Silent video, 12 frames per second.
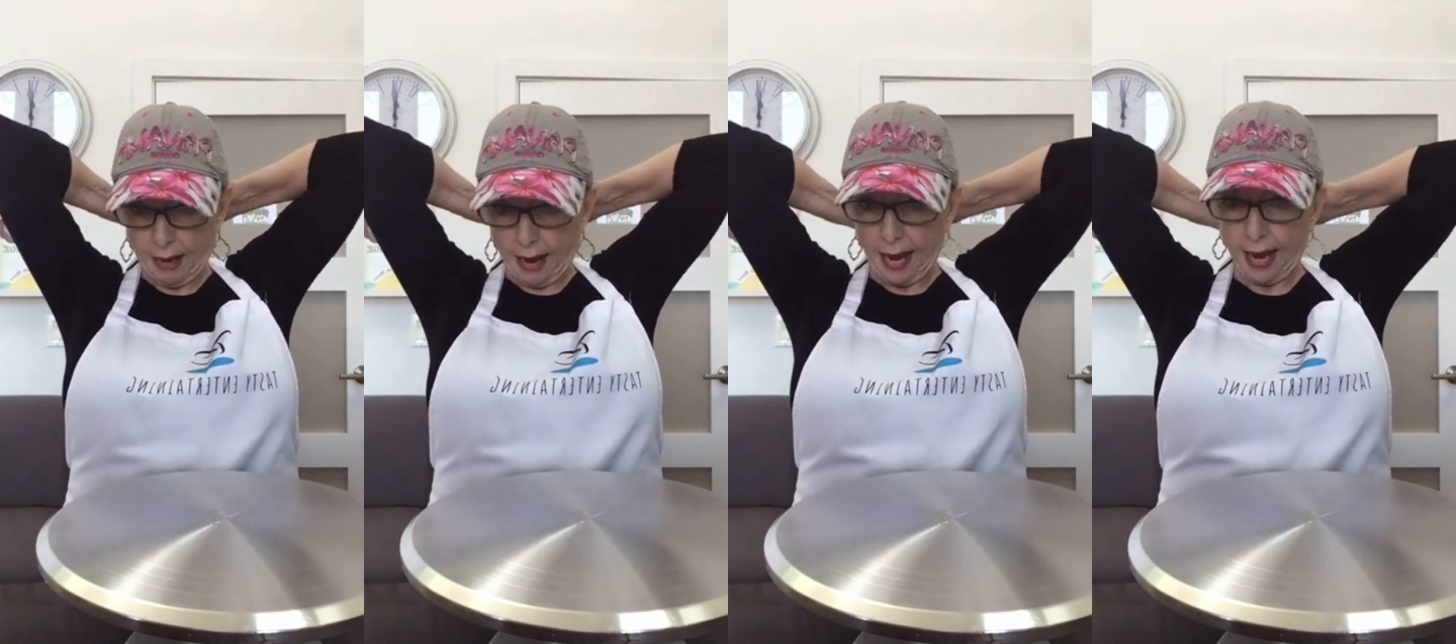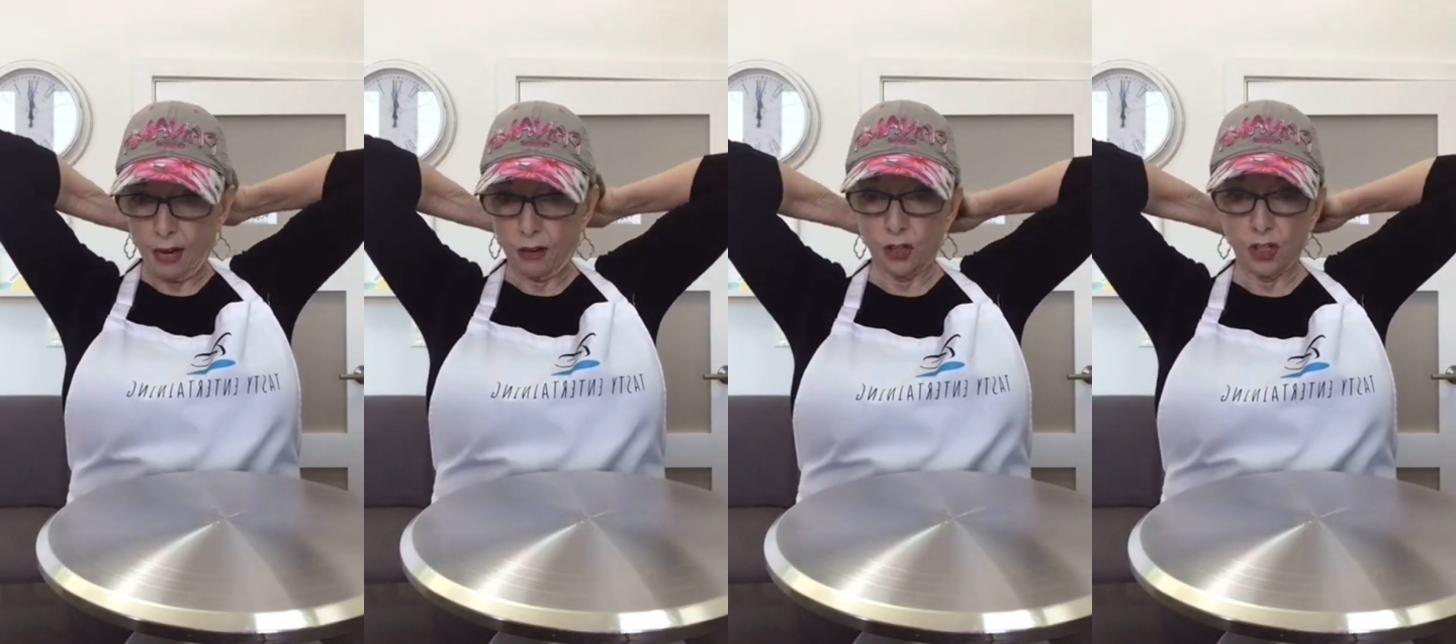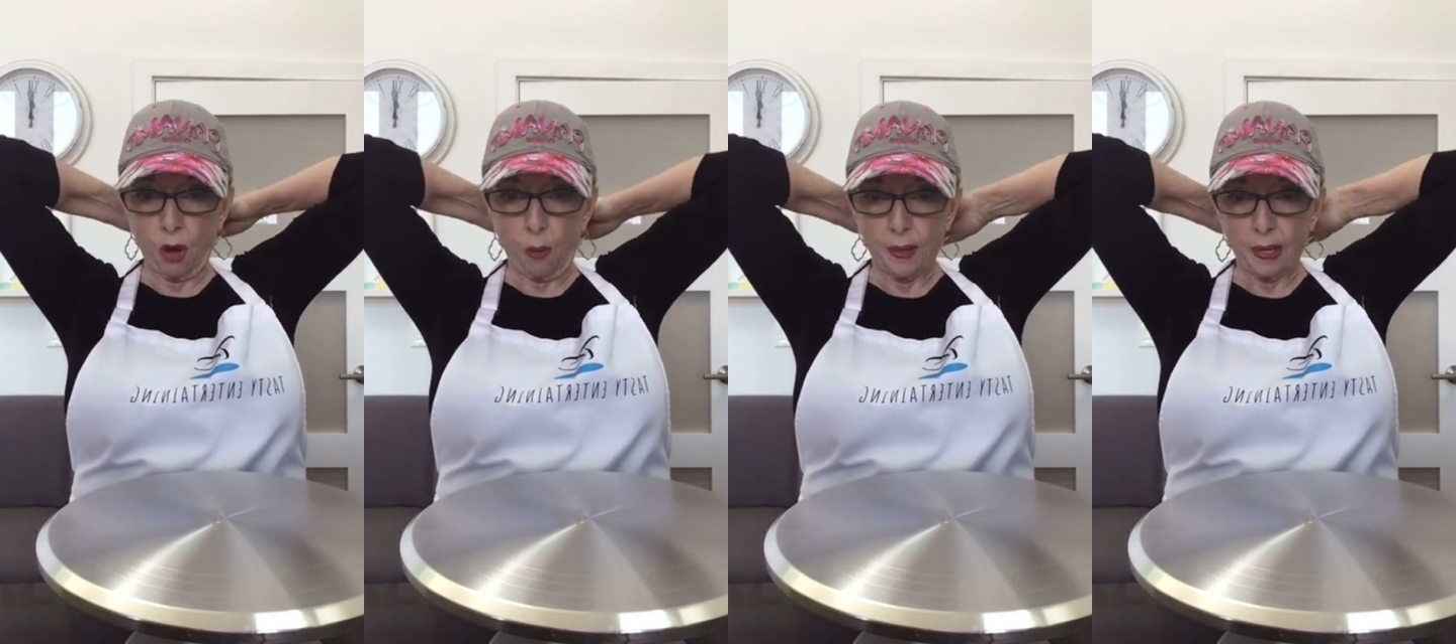I hear
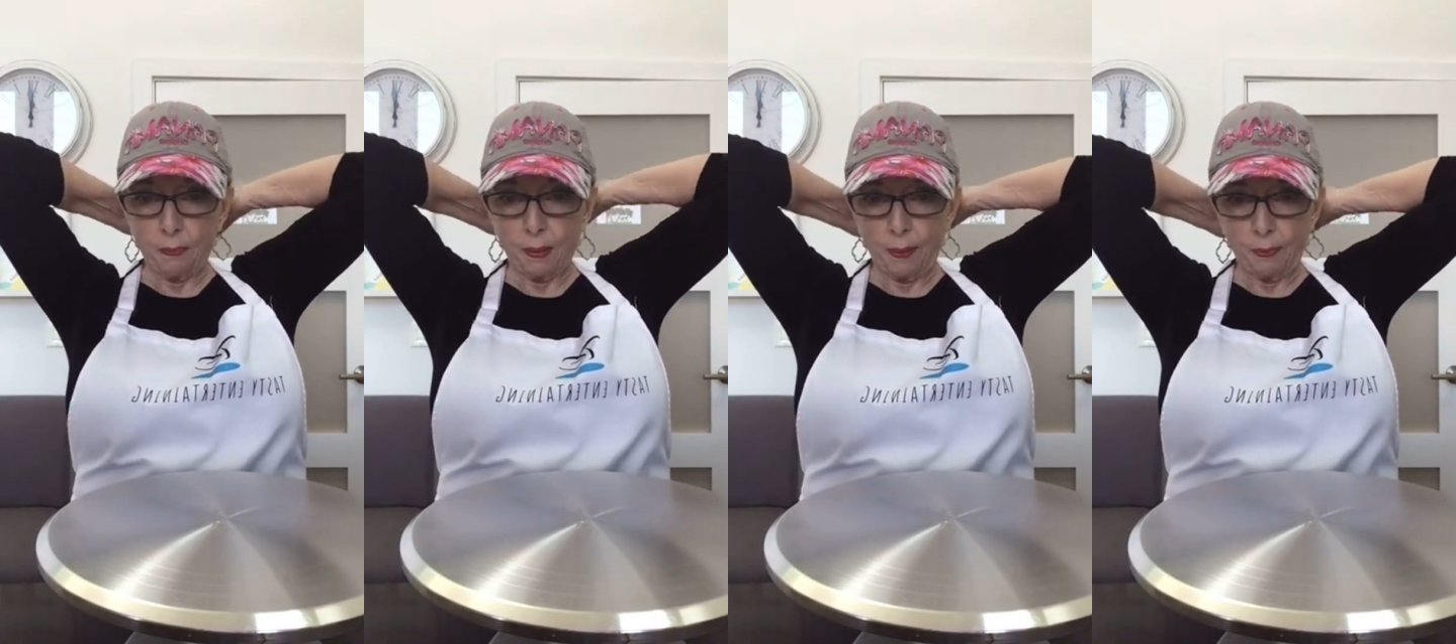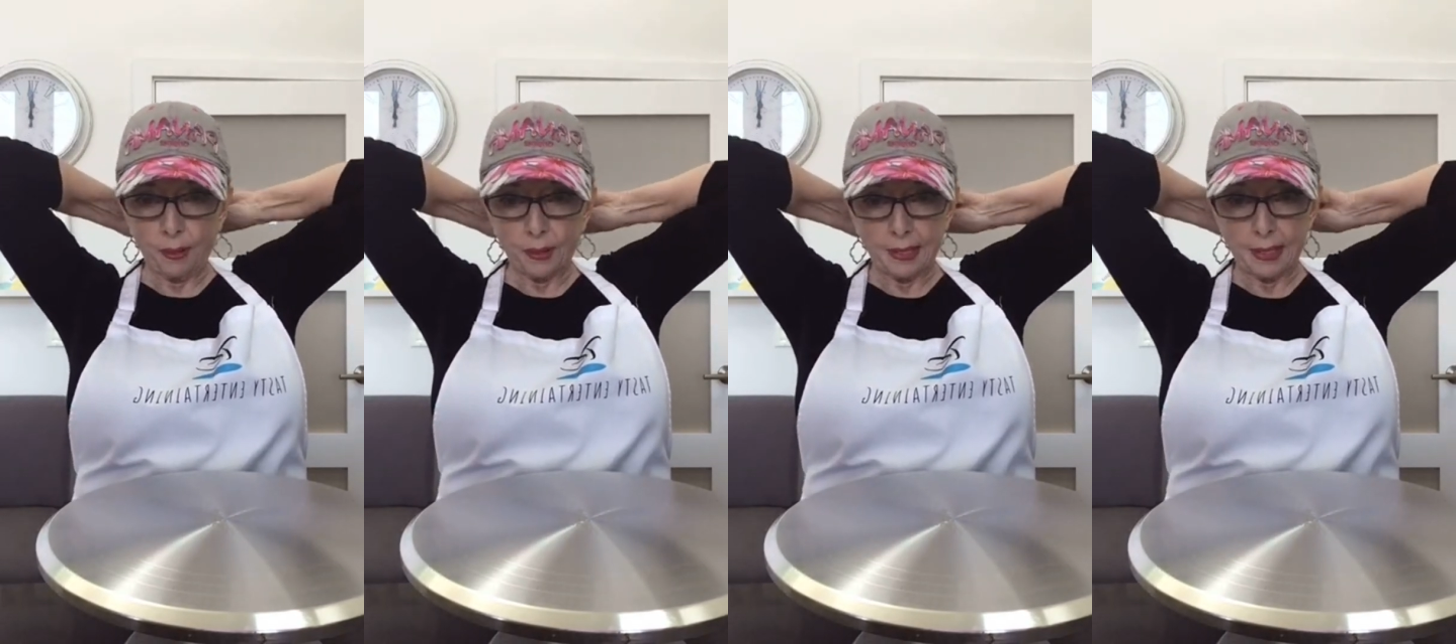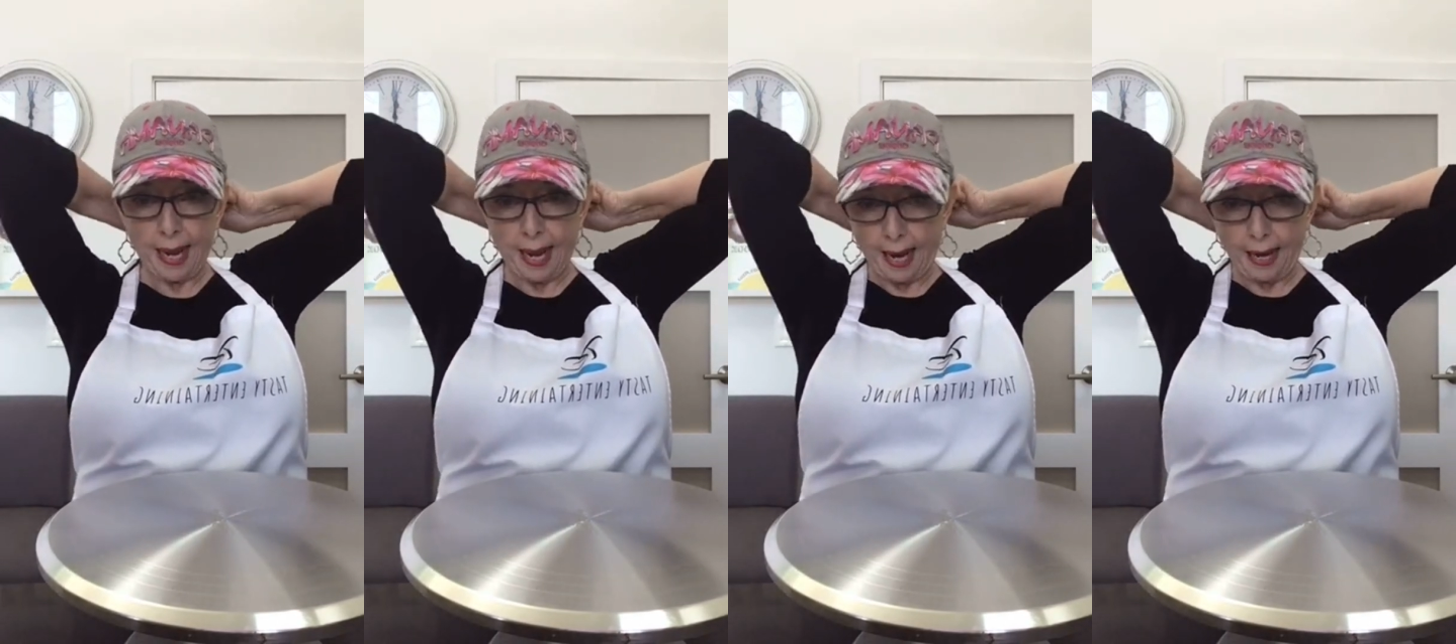so many people
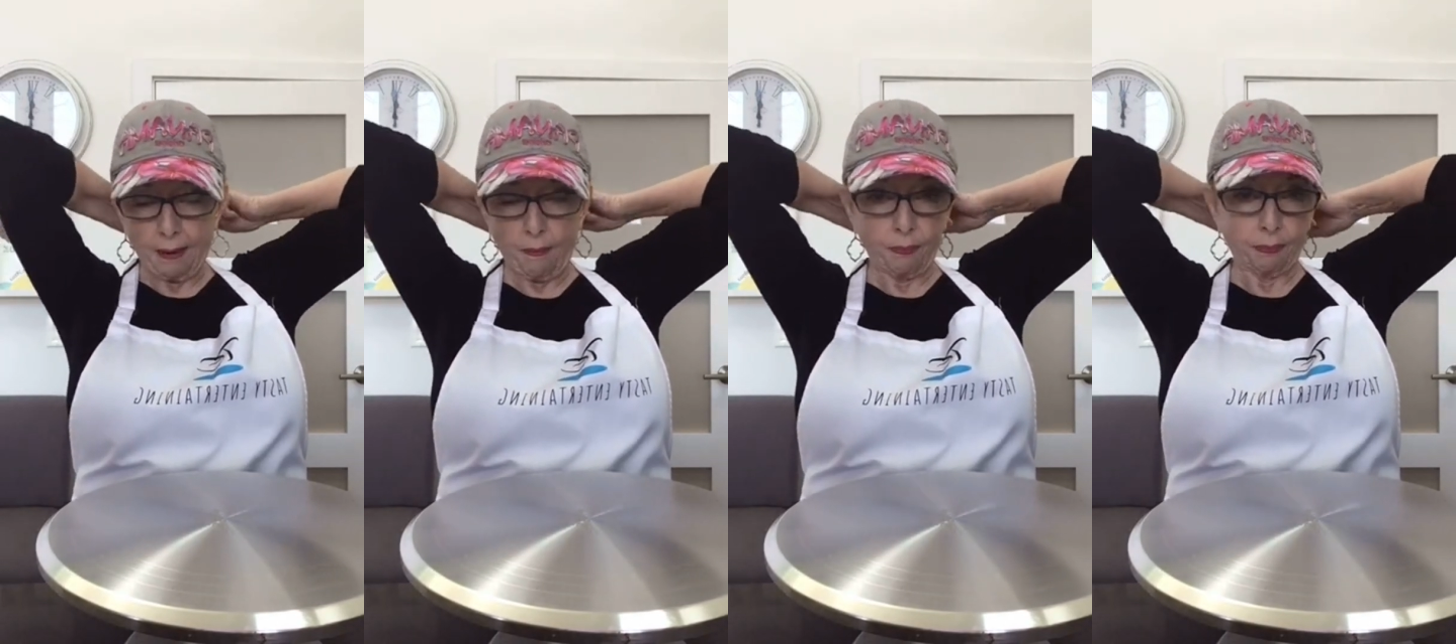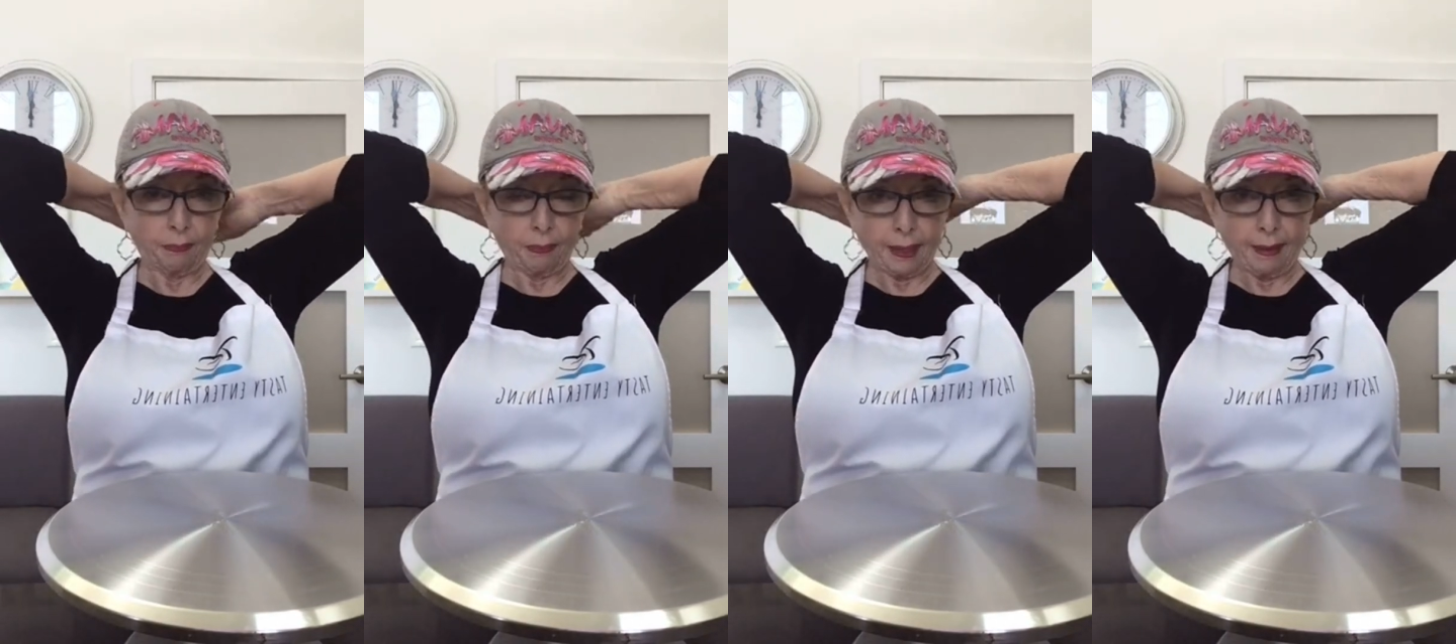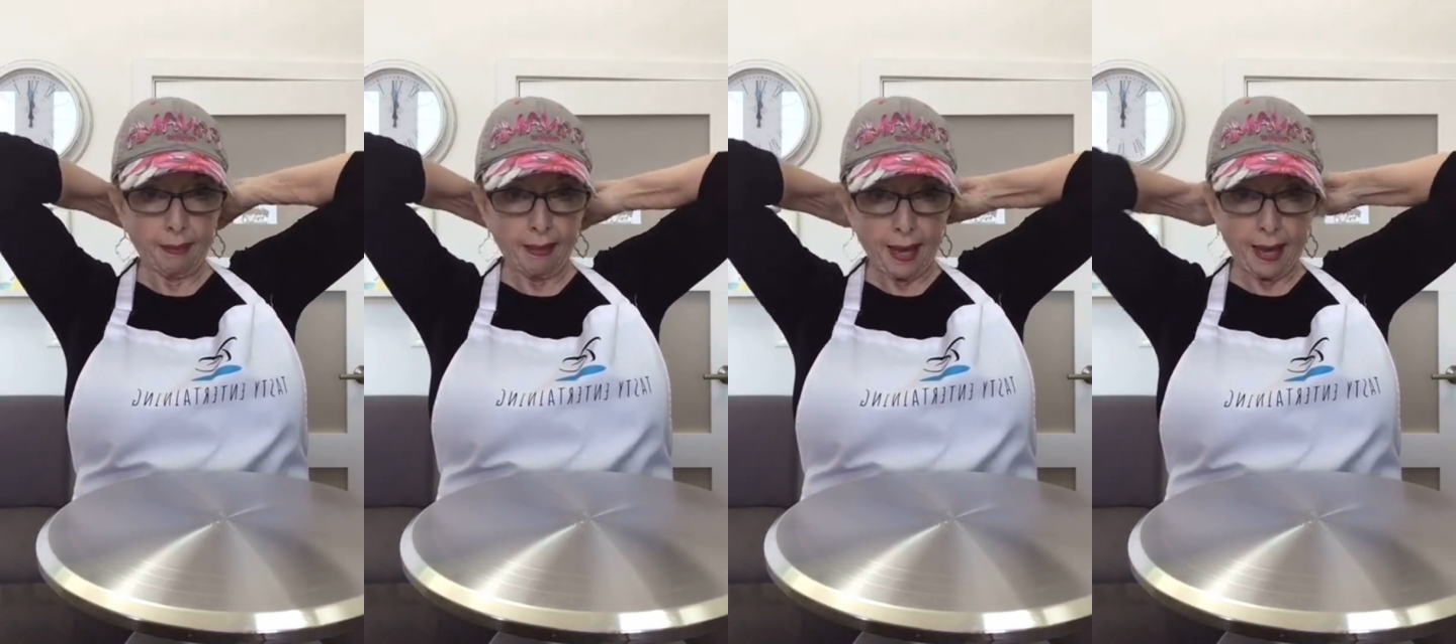say
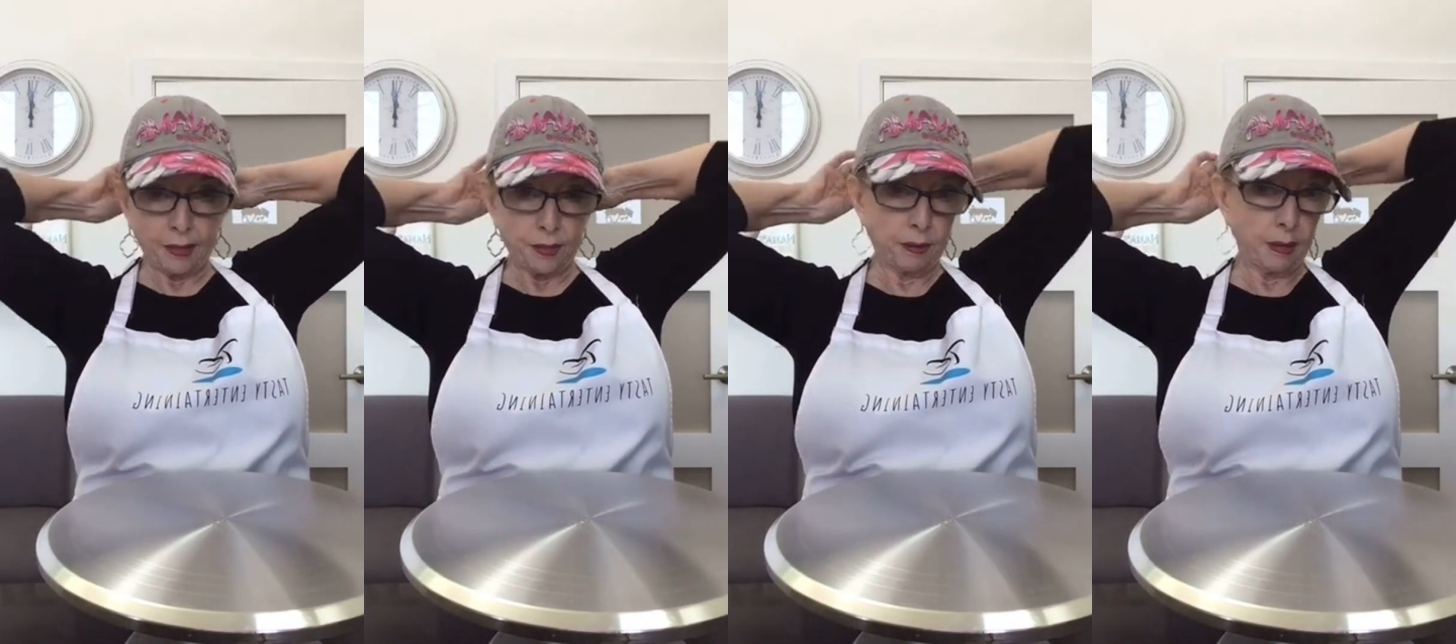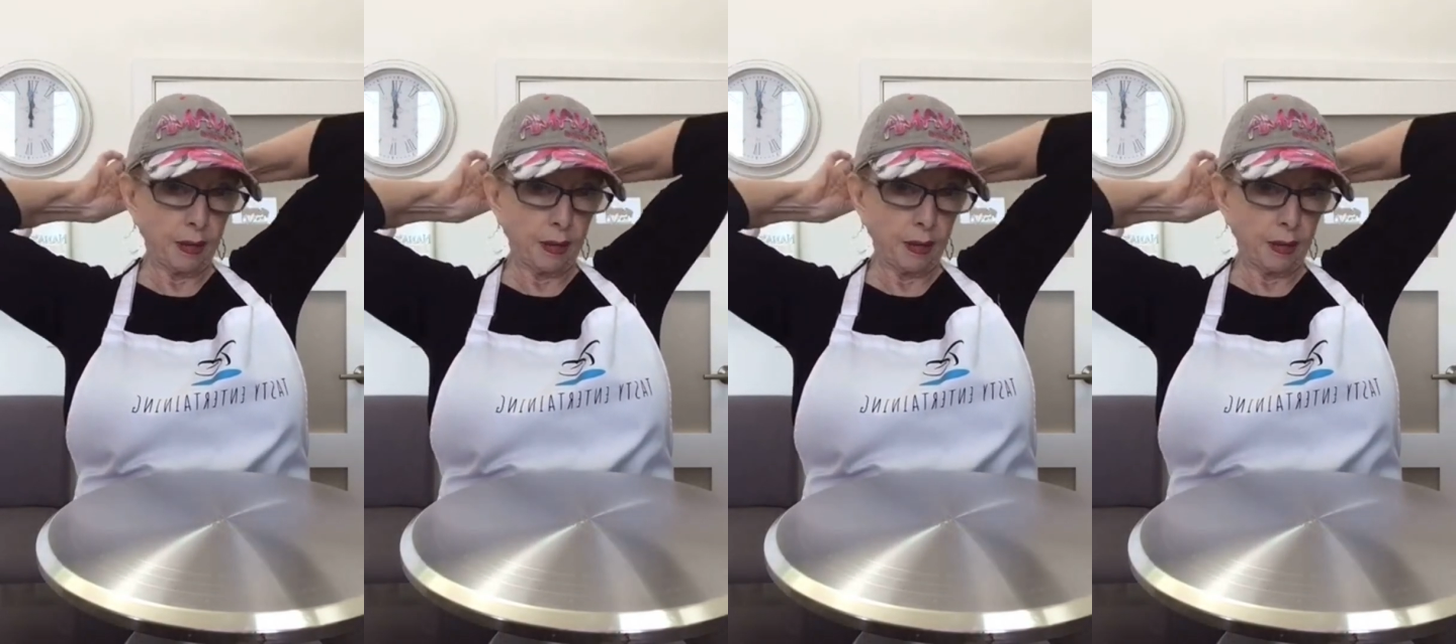that